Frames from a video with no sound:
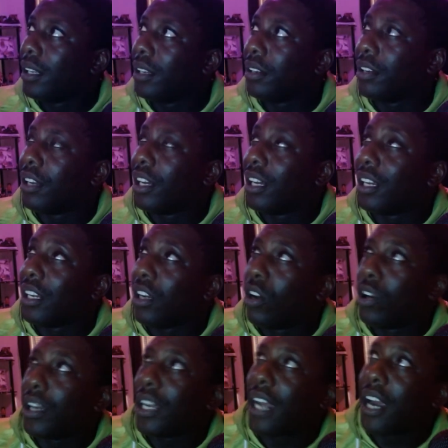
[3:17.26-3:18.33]
The
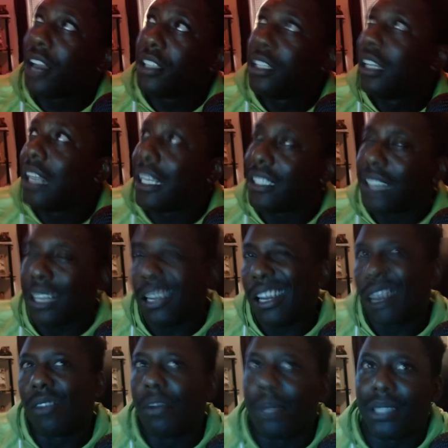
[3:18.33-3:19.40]
only character, like say, like
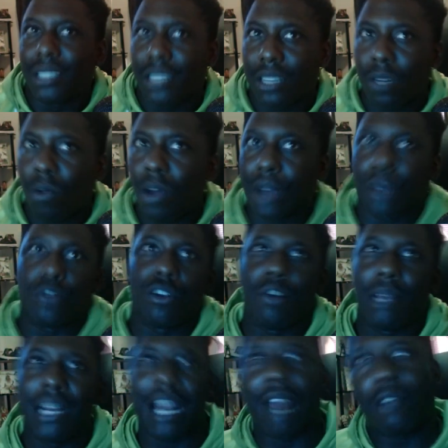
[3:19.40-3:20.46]
in One Piece, it took a while to grow on
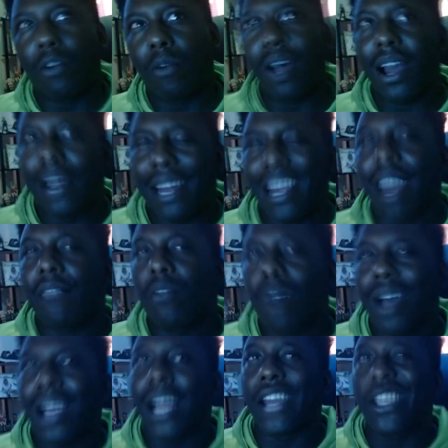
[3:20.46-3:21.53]
me. After a while, I
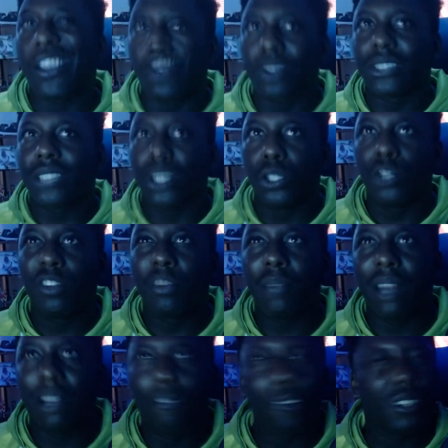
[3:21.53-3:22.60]
got used to Luffy, but
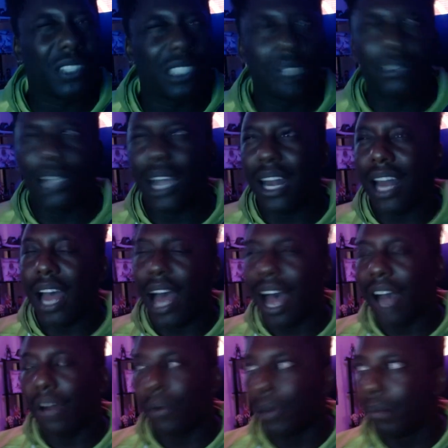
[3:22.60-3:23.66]
at first he was kind of
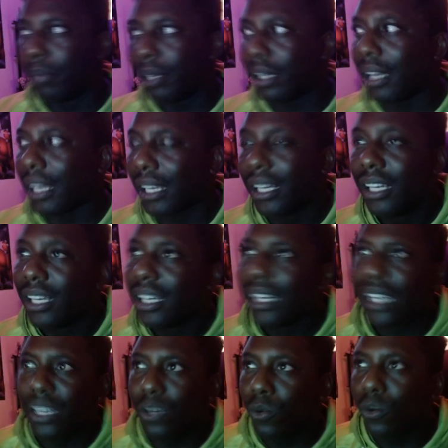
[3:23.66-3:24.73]
awkward. But like,
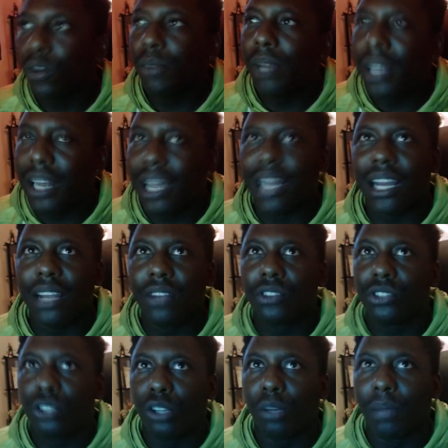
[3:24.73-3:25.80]
he grew on me, and I got used
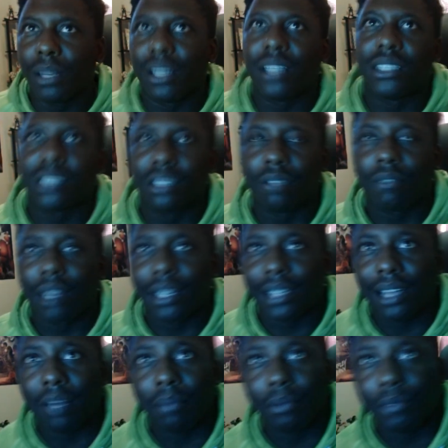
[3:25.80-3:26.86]
to him, and then stuff like
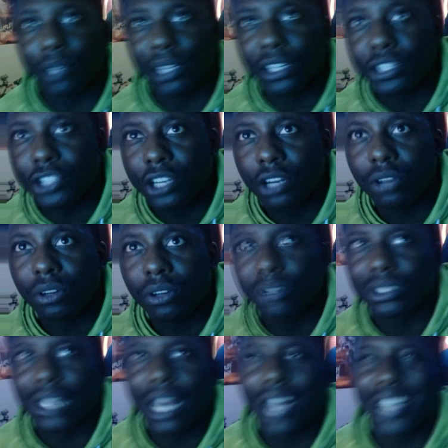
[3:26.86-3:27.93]
that. But with this show, it was
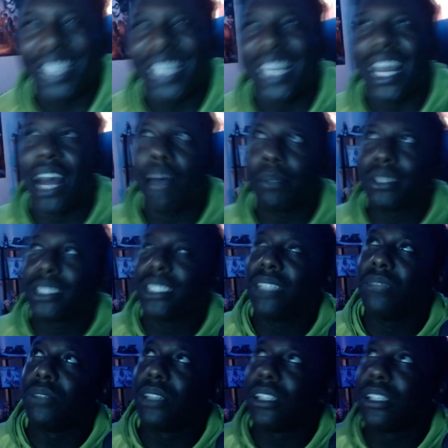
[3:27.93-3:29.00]
kind of like the opposite,
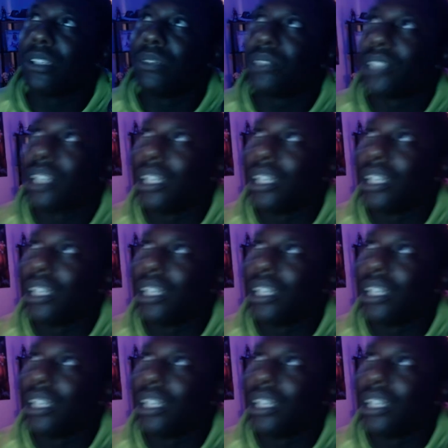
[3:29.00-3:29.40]
where it was